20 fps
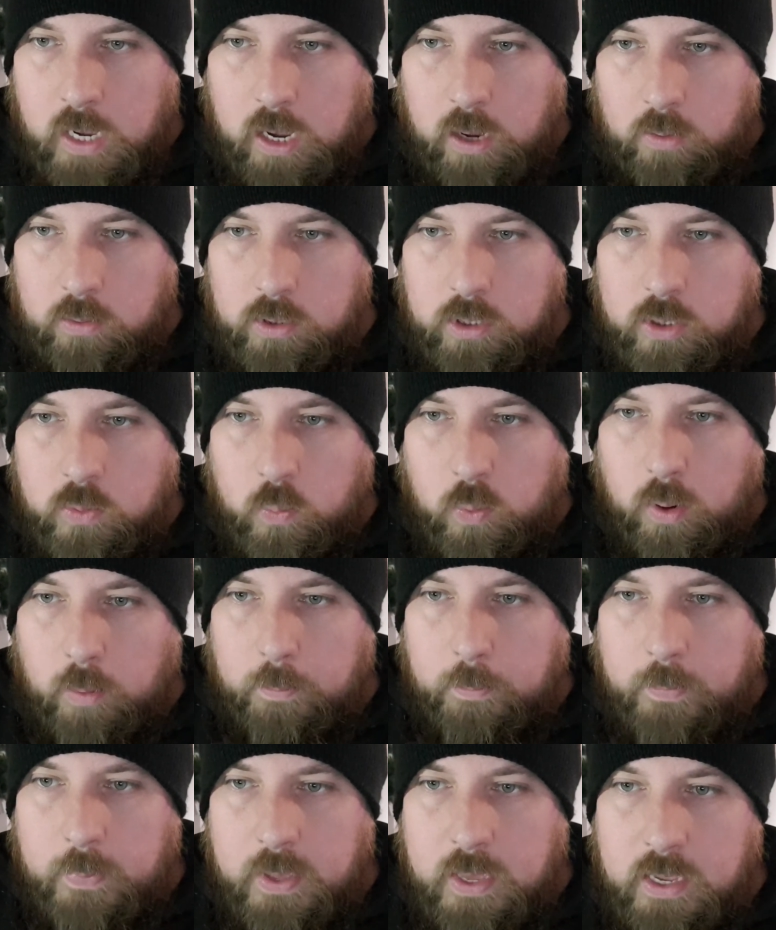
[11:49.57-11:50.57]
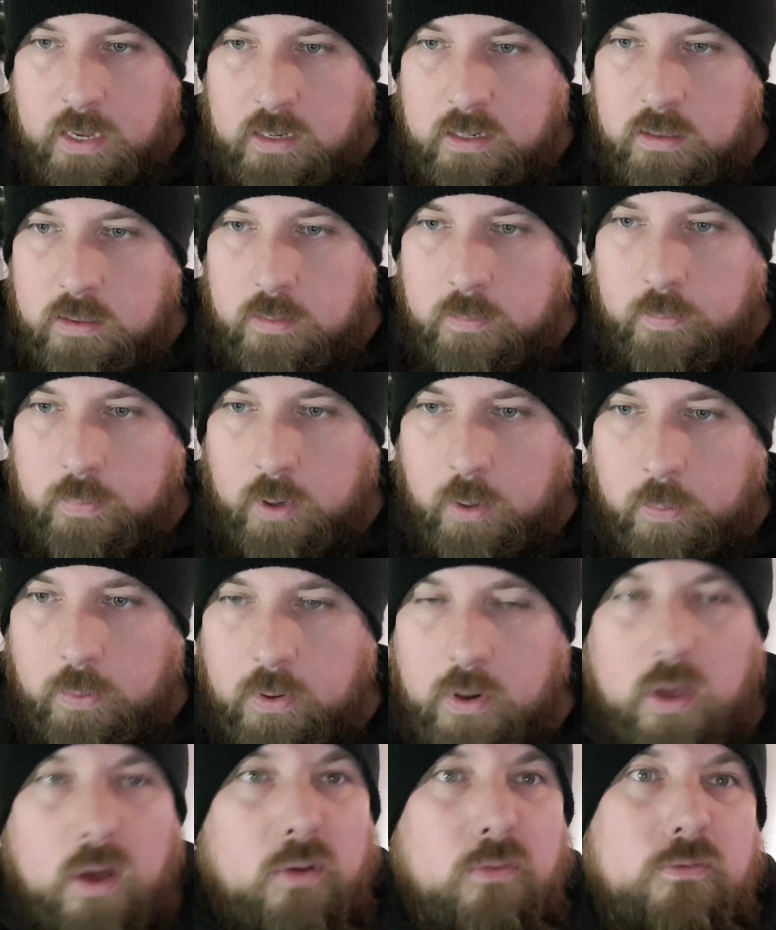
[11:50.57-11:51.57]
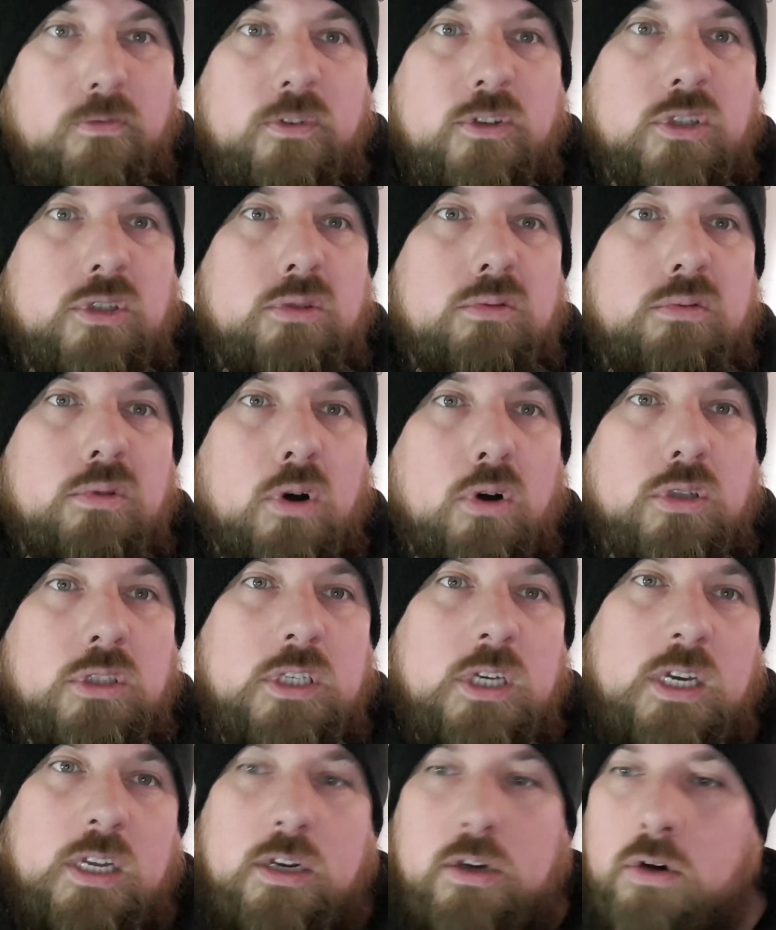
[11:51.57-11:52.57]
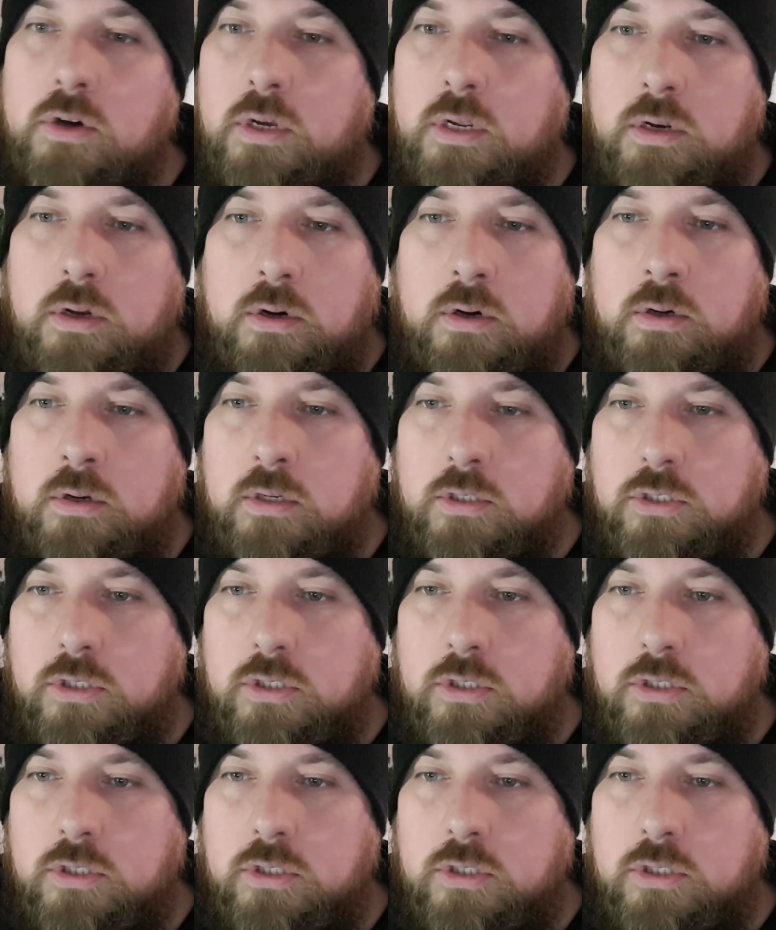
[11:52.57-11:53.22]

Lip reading: Only the one bid, but I put it on for £19.99.